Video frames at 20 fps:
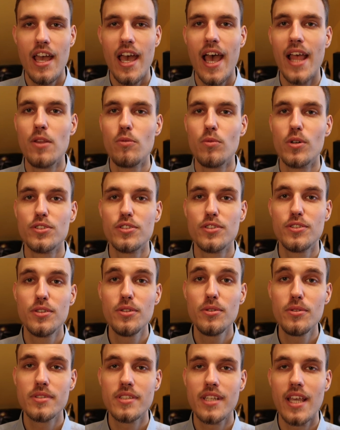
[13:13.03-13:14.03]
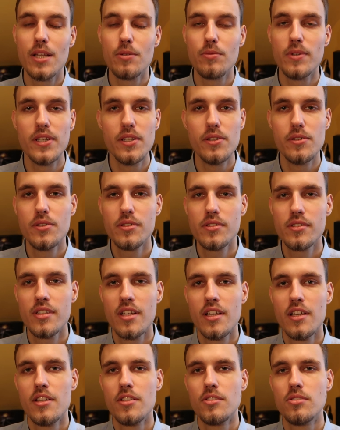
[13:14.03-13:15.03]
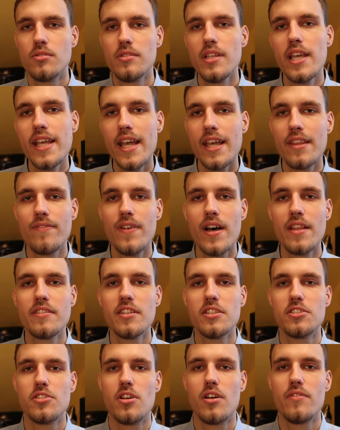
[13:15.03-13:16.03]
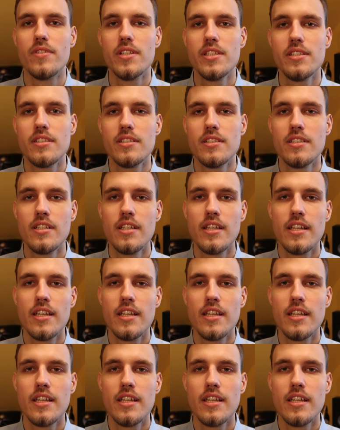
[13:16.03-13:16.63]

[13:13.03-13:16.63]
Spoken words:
and what tools can we use to take advantage of it